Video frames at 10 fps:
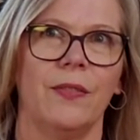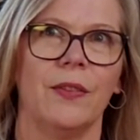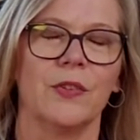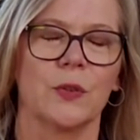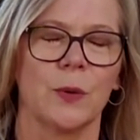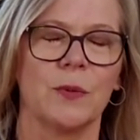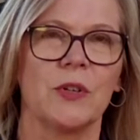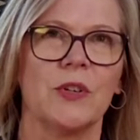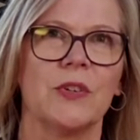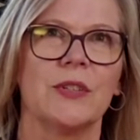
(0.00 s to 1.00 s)
the
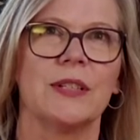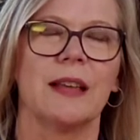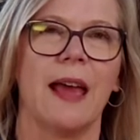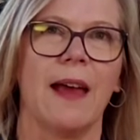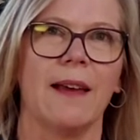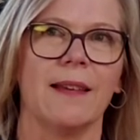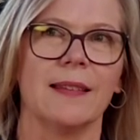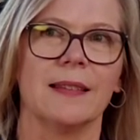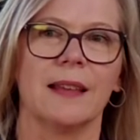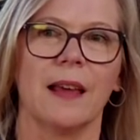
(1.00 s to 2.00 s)
scriptures
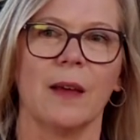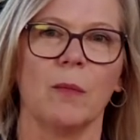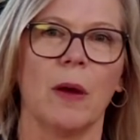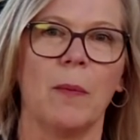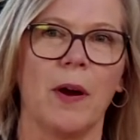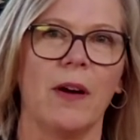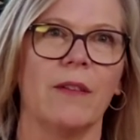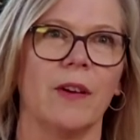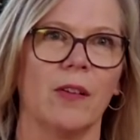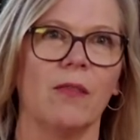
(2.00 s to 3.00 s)
as um, a part
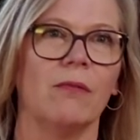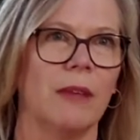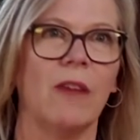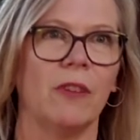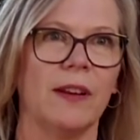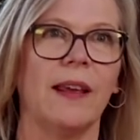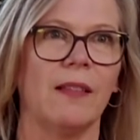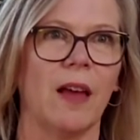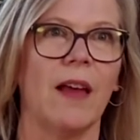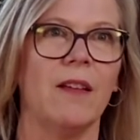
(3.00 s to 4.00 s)
of our everyday
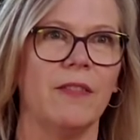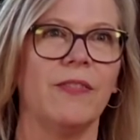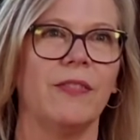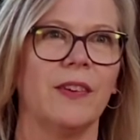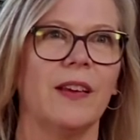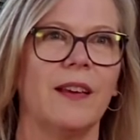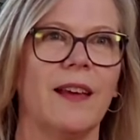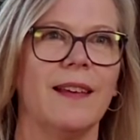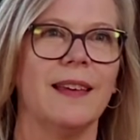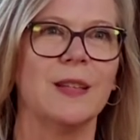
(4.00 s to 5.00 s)
life
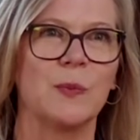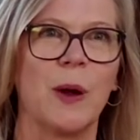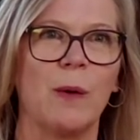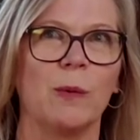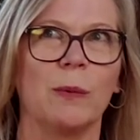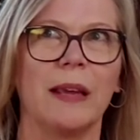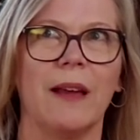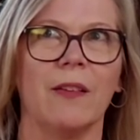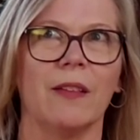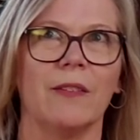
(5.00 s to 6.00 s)
is probably
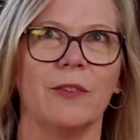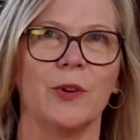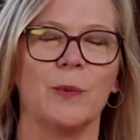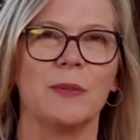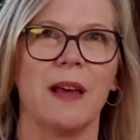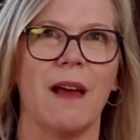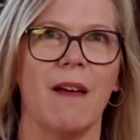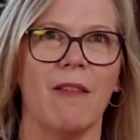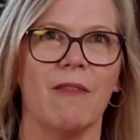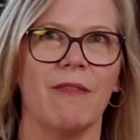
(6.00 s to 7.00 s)
how life groups
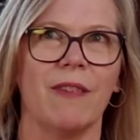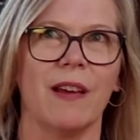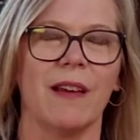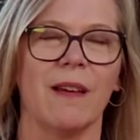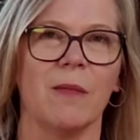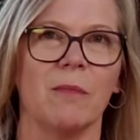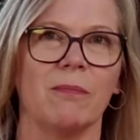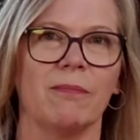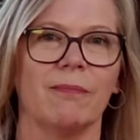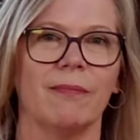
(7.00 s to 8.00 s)
have
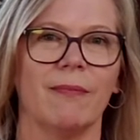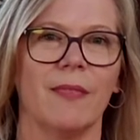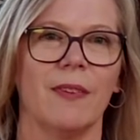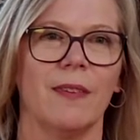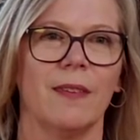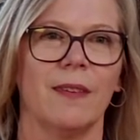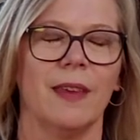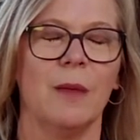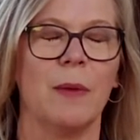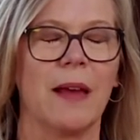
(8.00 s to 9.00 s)
um,
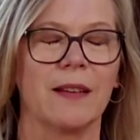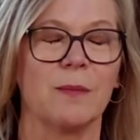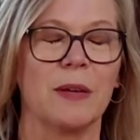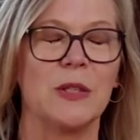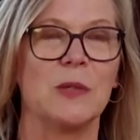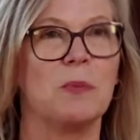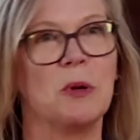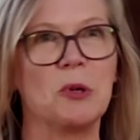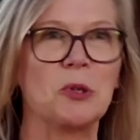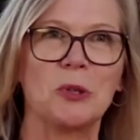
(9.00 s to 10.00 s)
impacted my
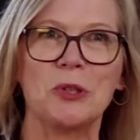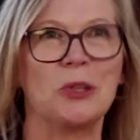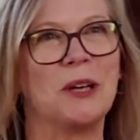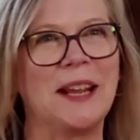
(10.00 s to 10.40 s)
spiritual journey.